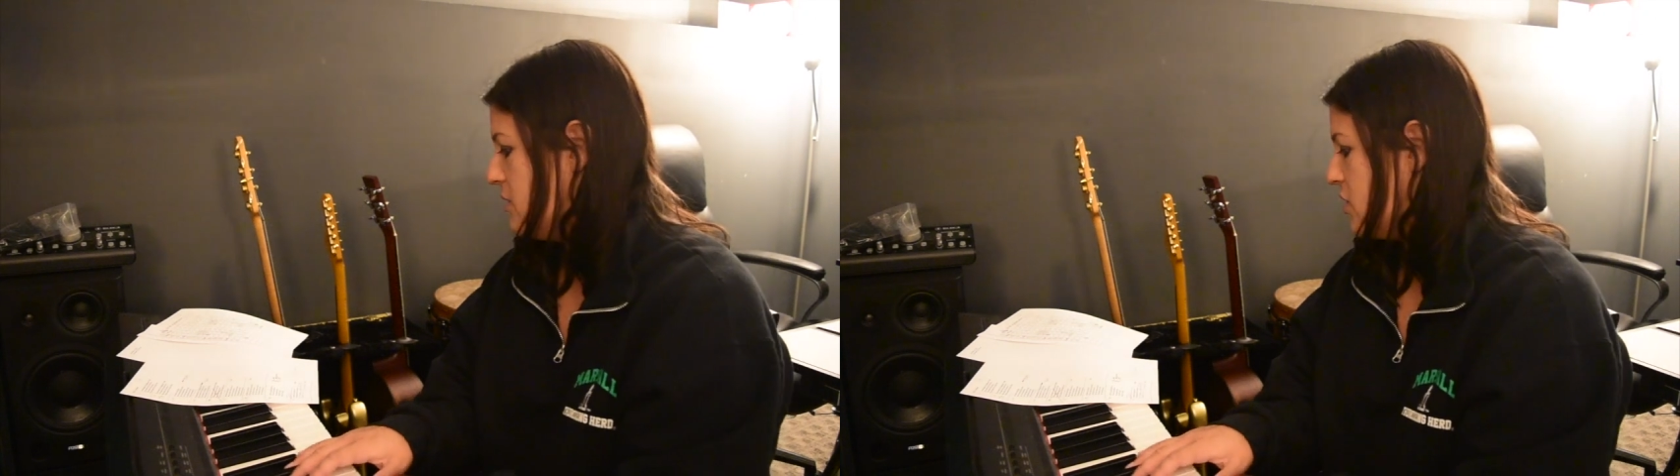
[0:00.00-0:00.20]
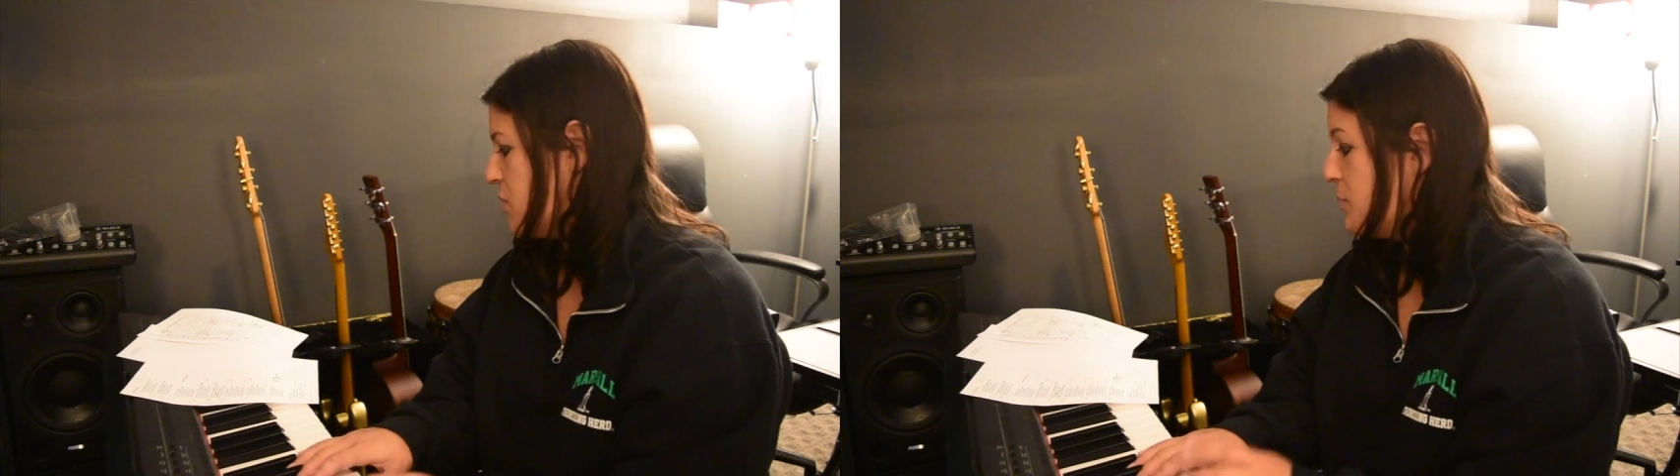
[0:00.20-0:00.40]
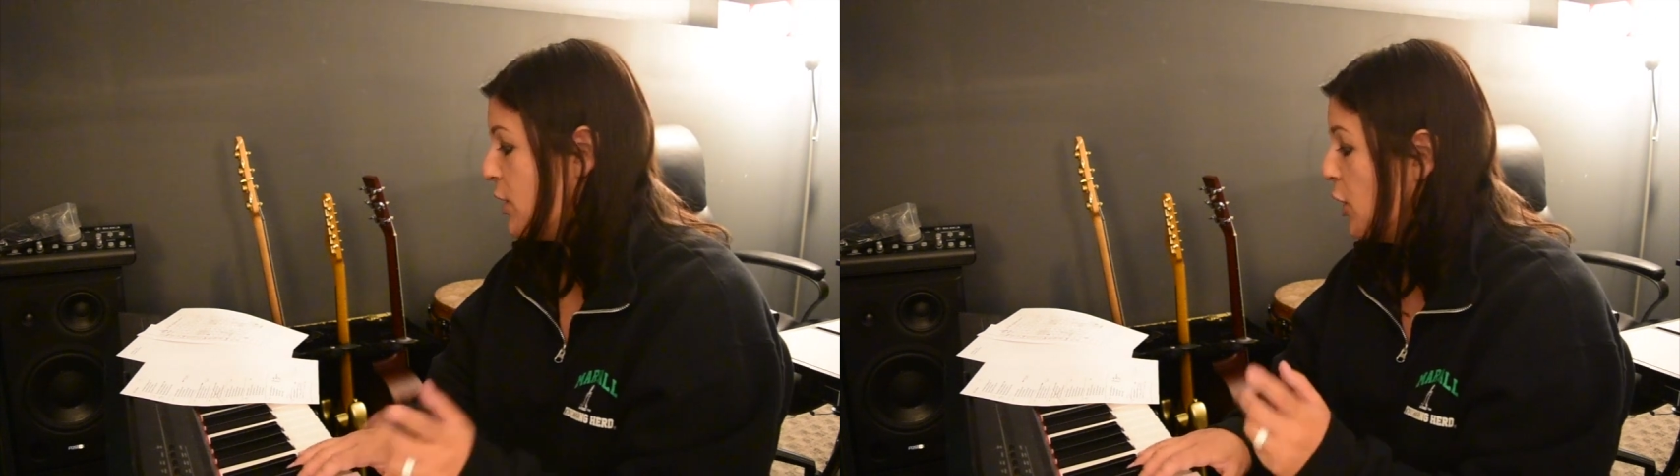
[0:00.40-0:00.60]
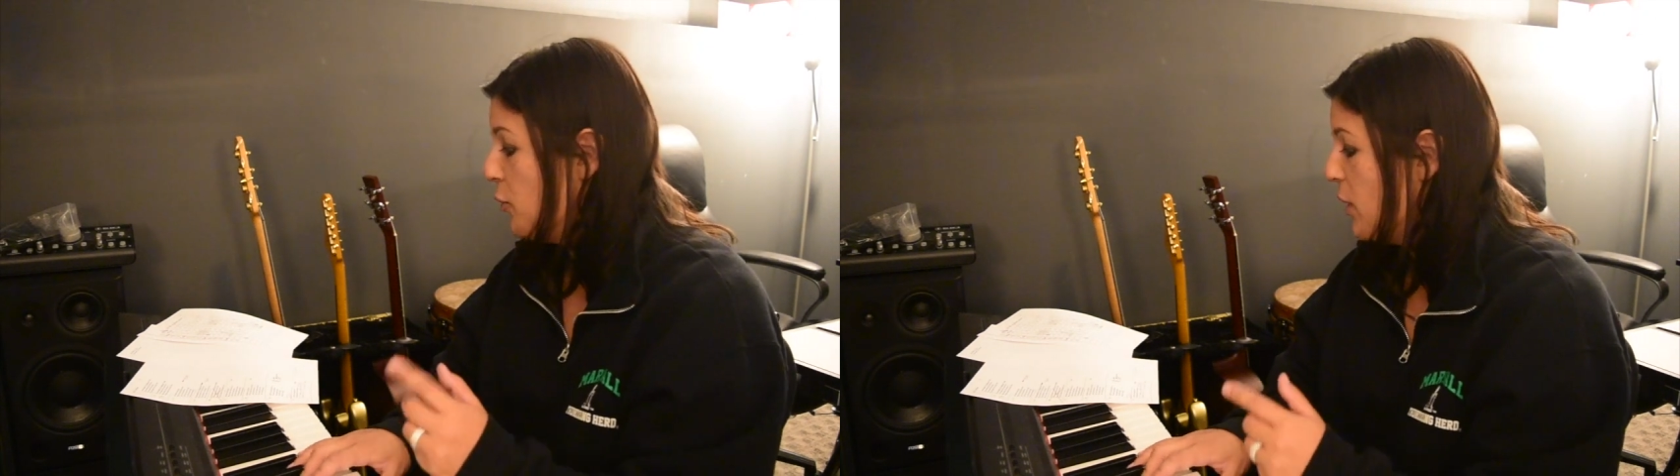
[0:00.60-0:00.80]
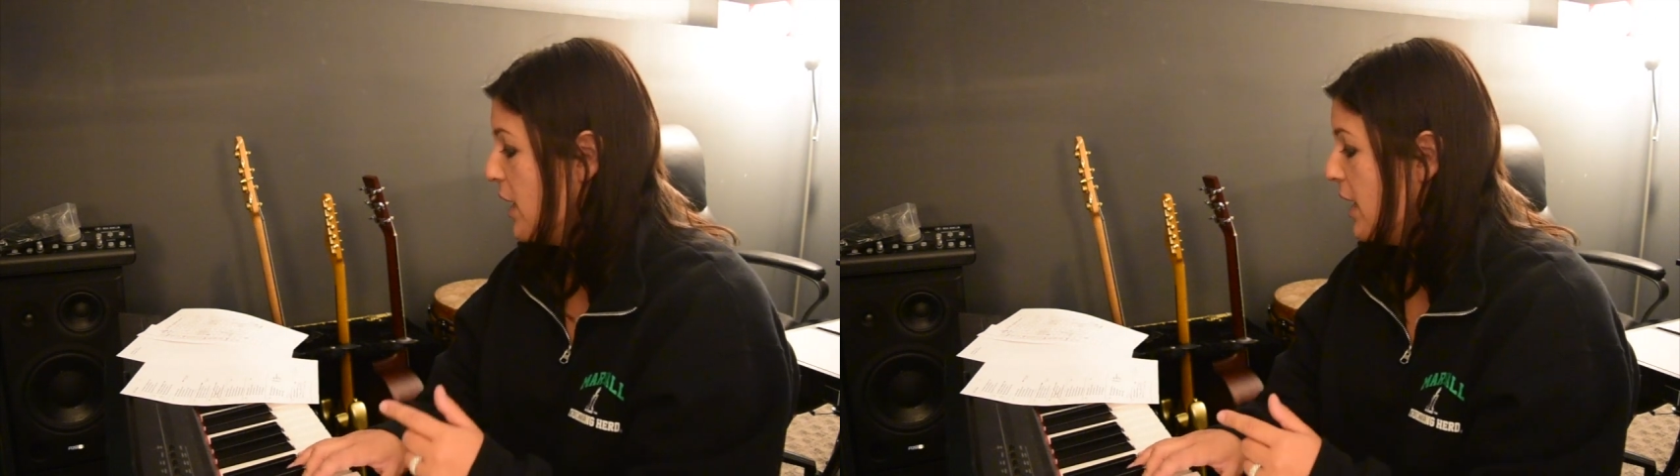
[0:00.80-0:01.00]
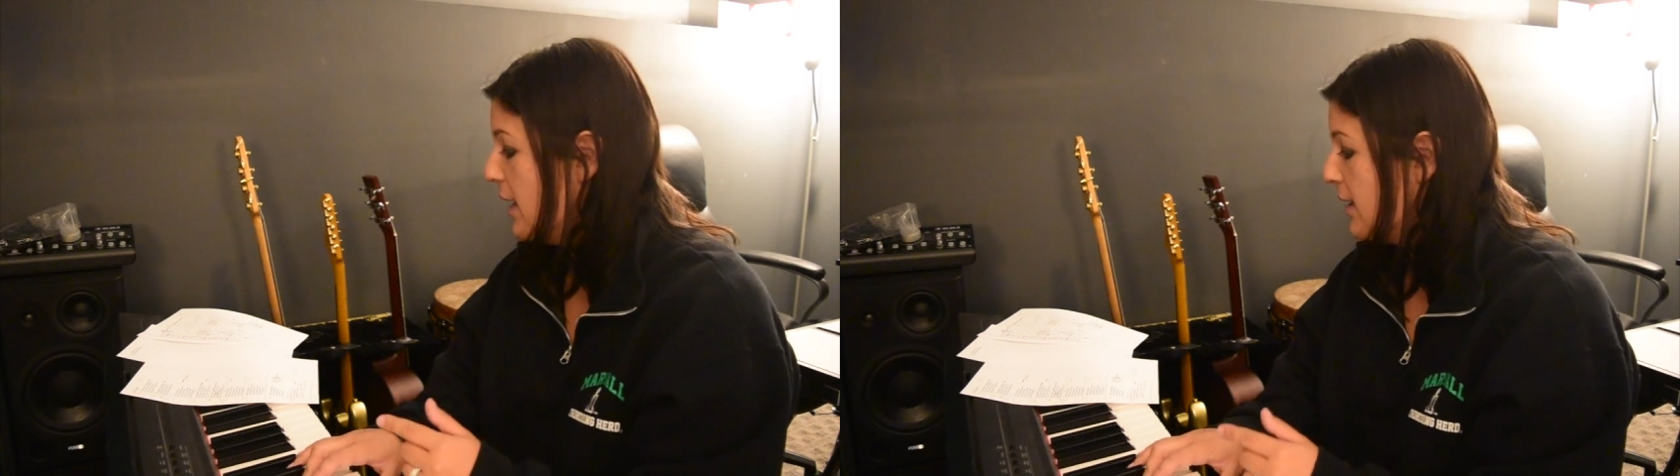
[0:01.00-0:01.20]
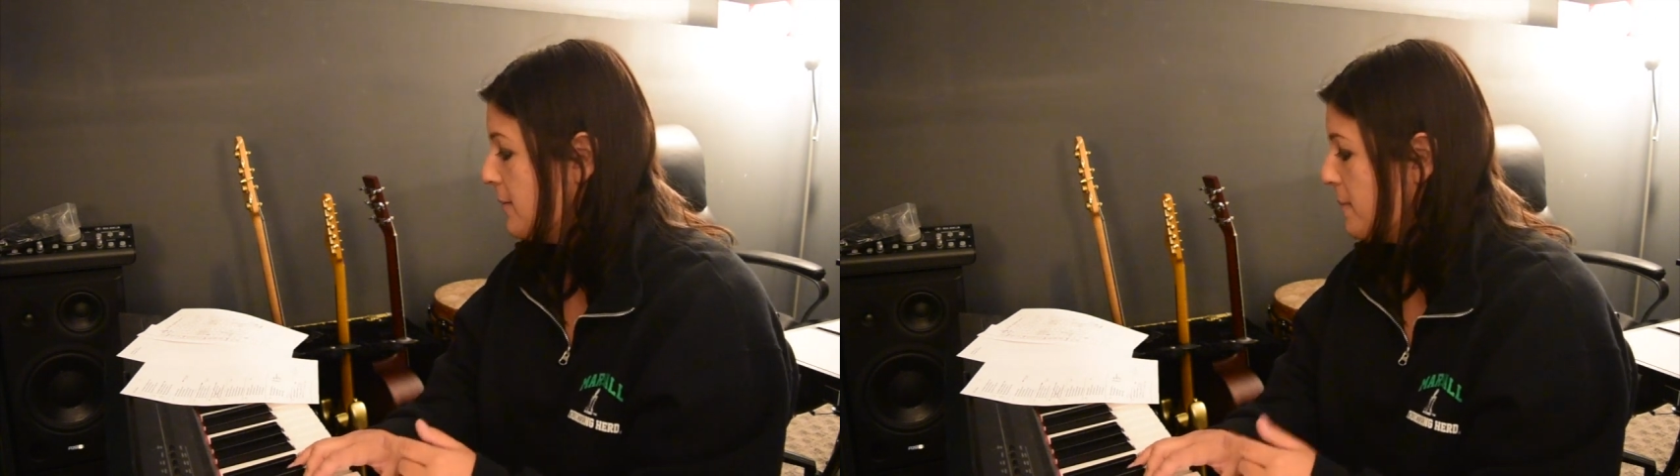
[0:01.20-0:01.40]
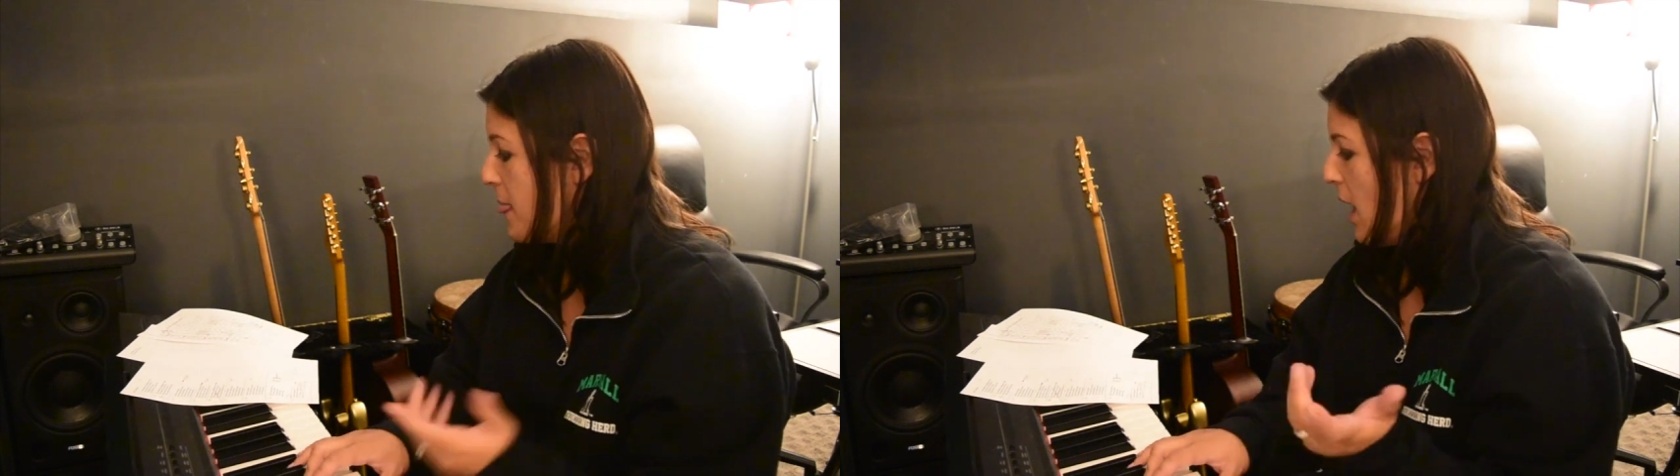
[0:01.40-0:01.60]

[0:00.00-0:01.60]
Spirit